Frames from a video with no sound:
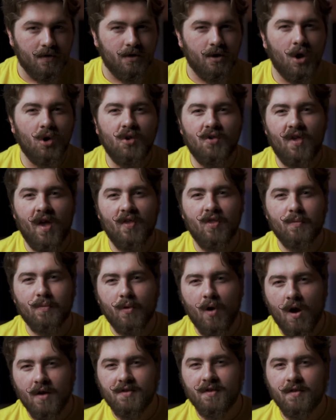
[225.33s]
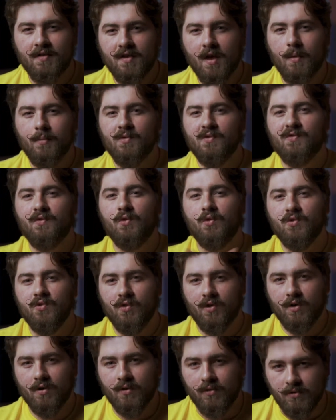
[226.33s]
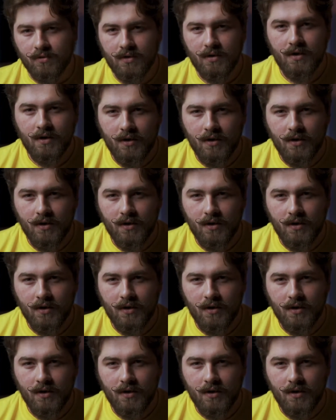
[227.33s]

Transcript: Notice how the process comes full circle,